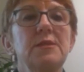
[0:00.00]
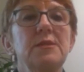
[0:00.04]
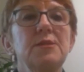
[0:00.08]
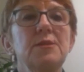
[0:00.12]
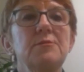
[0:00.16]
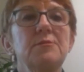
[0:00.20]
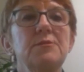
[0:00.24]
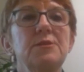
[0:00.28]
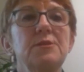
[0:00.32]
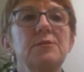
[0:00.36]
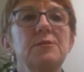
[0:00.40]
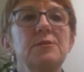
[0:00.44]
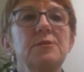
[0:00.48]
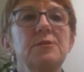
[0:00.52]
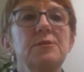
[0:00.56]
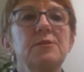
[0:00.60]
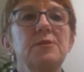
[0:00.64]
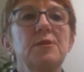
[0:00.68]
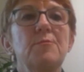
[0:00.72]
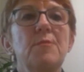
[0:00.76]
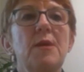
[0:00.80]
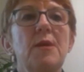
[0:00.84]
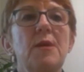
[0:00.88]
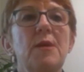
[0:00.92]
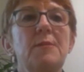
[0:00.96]

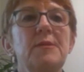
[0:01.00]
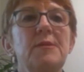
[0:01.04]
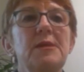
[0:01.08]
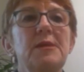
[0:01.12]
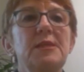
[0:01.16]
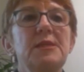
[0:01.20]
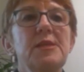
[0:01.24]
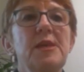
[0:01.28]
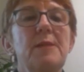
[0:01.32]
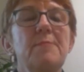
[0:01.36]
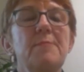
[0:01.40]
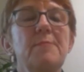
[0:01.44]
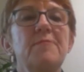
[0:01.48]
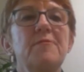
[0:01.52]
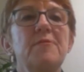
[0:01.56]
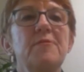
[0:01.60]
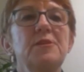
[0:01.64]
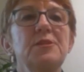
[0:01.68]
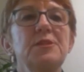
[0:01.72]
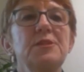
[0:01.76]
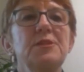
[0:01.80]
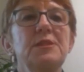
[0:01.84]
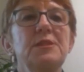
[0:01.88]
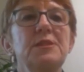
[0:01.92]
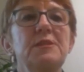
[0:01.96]
So maybe, Sam,
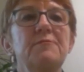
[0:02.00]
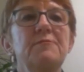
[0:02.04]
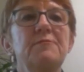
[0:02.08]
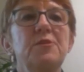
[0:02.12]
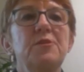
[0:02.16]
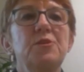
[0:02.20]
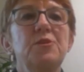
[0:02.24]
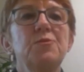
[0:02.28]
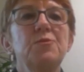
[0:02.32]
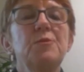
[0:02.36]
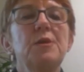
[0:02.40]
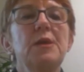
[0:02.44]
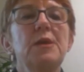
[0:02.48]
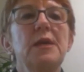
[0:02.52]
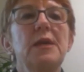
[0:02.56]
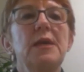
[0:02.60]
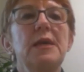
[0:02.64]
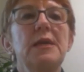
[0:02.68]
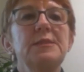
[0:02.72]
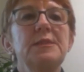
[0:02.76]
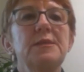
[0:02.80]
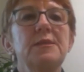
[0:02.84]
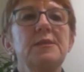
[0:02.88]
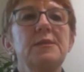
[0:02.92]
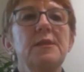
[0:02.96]
firstly for you,
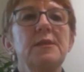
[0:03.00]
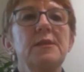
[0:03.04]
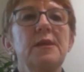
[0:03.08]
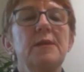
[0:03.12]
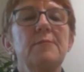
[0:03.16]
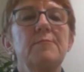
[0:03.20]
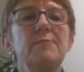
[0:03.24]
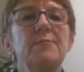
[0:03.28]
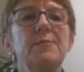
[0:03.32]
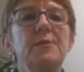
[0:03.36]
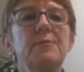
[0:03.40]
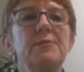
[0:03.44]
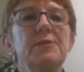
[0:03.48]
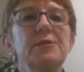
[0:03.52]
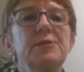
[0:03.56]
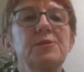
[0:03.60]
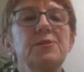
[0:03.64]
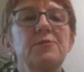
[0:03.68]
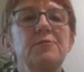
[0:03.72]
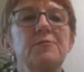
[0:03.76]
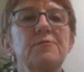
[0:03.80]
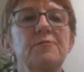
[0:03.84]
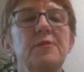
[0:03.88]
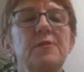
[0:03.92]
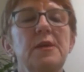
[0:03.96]
as in the
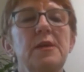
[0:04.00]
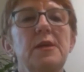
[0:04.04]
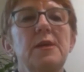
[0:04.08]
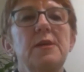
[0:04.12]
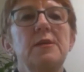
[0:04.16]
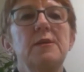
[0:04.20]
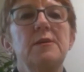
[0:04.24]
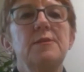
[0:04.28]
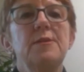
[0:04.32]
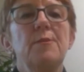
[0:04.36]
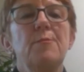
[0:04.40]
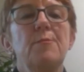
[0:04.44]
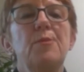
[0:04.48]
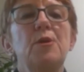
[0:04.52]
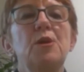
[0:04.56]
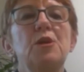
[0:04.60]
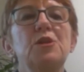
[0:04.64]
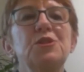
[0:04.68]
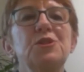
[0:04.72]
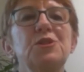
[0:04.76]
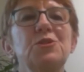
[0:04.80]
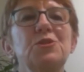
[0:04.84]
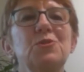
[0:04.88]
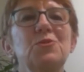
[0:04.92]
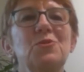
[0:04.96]
sort of the
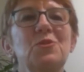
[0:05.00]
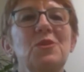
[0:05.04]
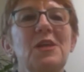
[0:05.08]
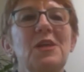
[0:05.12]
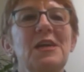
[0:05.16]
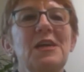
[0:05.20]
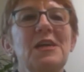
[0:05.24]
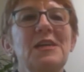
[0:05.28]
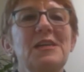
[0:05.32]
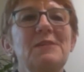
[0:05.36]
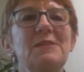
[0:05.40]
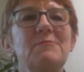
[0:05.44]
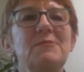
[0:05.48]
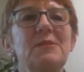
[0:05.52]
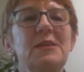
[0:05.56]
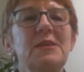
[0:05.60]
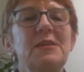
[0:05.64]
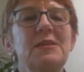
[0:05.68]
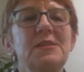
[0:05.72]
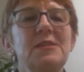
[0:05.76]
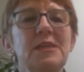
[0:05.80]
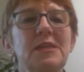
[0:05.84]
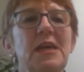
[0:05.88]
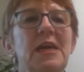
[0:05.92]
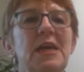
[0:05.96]
personal
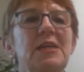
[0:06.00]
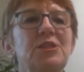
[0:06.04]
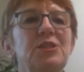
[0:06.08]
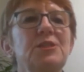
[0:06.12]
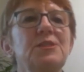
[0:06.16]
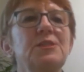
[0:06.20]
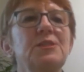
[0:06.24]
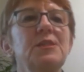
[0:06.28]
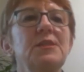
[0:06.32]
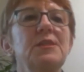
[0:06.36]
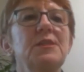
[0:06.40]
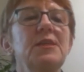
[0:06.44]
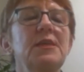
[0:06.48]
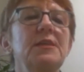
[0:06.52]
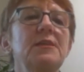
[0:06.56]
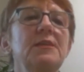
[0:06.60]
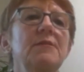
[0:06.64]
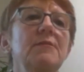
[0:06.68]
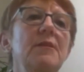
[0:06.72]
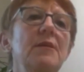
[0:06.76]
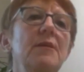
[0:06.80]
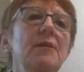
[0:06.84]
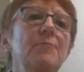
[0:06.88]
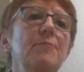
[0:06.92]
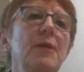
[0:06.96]
indications, and
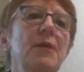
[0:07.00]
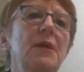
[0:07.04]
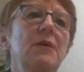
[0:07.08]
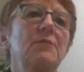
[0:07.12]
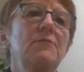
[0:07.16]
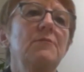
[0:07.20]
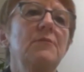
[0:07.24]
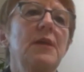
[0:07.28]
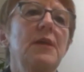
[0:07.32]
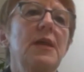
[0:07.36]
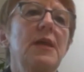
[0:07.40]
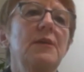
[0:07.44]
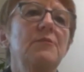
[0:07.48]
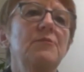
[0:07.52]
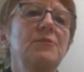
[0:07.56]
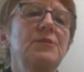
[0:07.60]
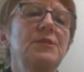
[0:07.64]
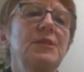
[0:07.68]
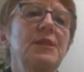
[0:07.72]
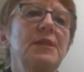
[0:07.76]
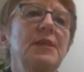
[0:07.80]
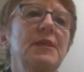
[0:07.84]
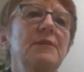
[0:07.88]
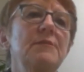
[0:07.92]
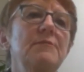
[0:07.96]
then Mel, how you
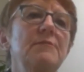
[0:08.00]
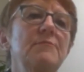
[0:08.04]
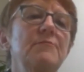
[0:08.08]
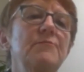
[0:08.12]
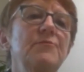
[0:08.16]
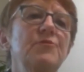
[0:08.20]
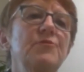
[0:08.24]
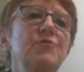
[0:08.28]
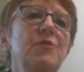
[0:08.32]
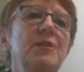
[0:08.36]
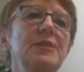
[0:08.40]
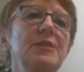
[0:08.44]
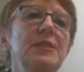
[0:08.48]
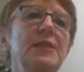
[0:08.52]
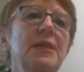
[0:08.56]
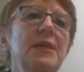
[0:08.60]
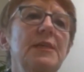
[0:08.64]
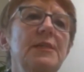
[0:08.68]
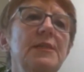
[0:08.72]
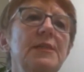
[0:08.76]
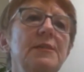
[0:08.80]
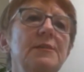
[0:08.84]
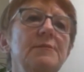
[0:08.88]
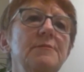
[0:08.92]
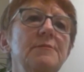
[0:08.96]
see that
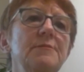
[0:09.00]
translating.